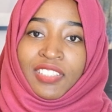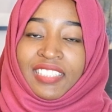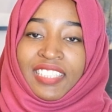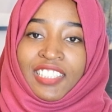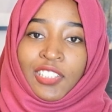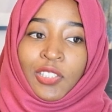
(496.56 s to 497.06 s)
the
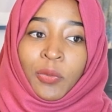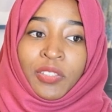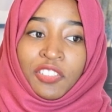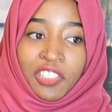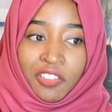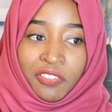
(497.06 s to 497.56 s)
things. So
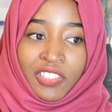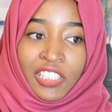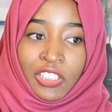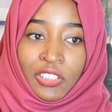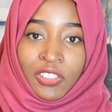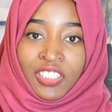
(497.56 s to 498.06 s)
with
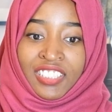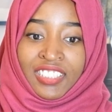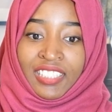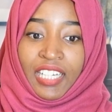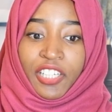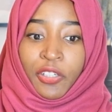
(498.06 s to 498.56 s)

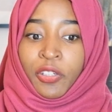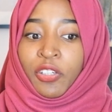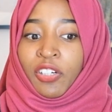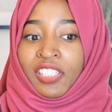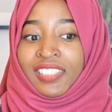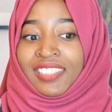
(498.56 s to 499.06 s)
renovations, you're
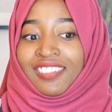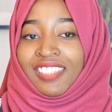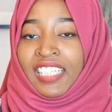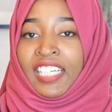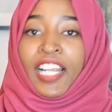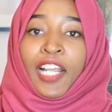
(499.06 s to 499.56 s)
not
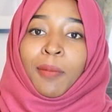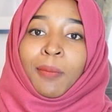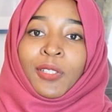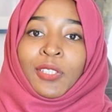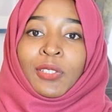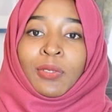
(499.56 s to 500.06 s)
really
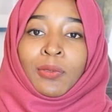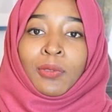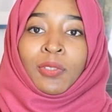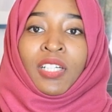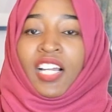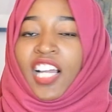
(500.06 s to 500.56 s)
able
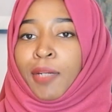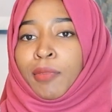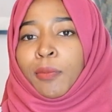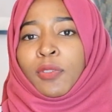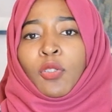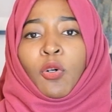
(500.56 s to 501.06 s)
to come
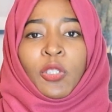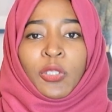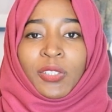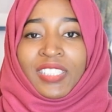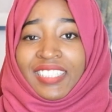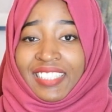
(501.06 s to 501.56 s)
up with whole
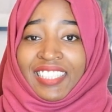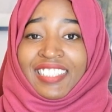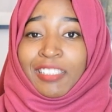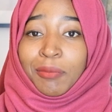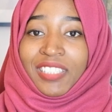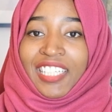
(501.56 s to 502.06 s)
new designs
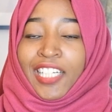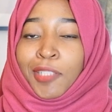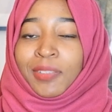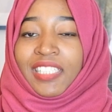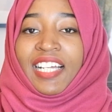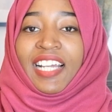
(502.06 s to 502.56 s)

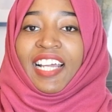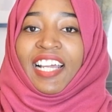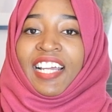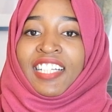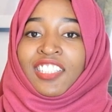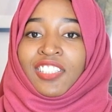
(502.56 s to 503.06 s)
sometimes,
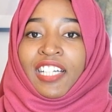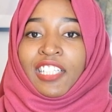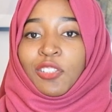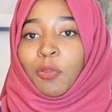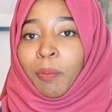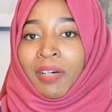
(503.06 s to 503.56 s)
and
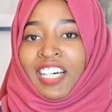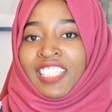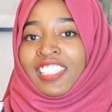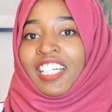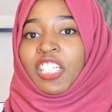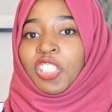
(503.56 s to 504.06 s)
trying to
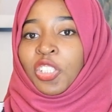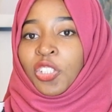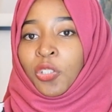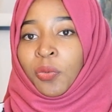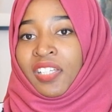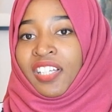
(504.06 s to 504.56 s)
merge a
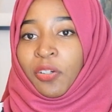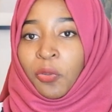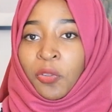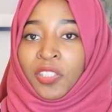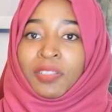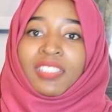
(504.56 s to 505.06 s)
new with an
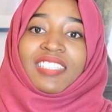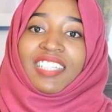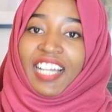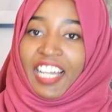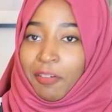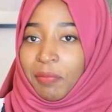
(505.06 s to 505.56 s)
old
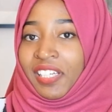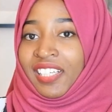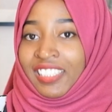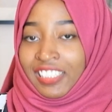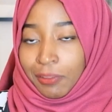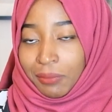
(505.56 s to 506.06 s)
can be a
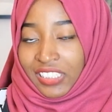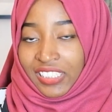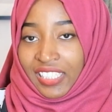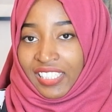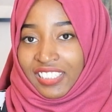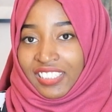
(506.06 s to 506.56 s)
little bit
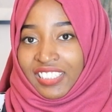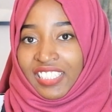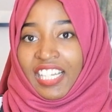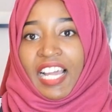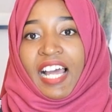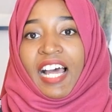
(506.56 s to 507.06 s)

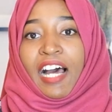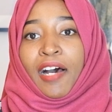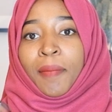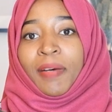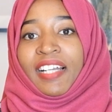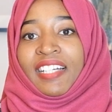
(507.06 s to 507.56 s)
challenging.
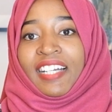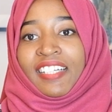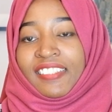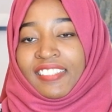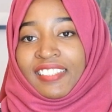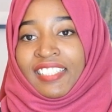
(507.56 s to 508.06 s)

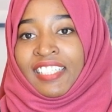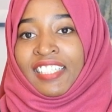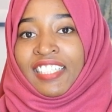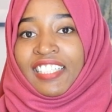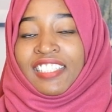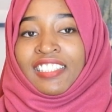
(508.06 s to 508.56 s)
Another
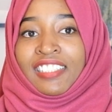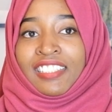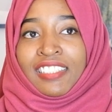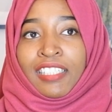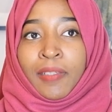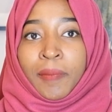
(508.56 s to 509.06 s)
thing is